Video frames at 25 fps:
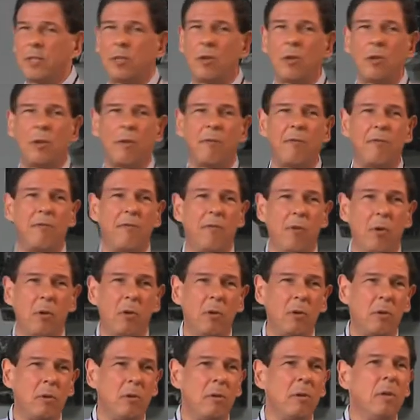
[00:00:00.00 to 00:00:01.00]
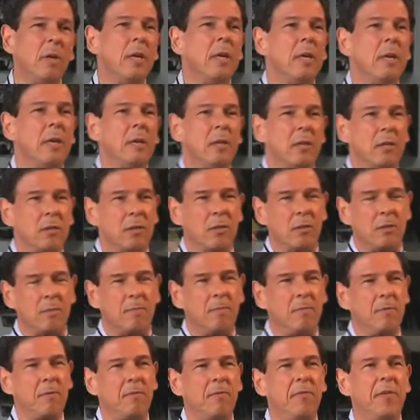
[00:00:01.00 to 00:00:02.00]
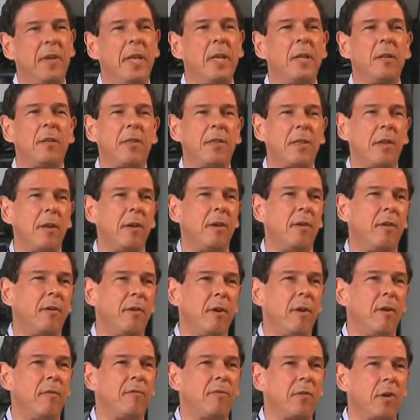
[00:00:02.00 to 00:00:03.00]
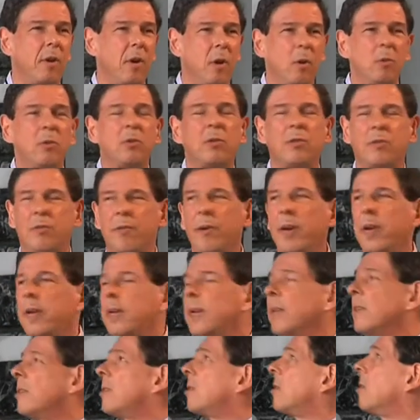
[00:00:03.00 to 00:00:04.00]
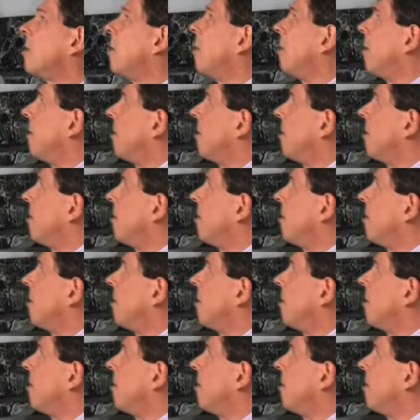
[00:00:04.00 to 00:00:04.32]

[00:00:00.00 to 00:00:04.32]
So the full field theory of closed strings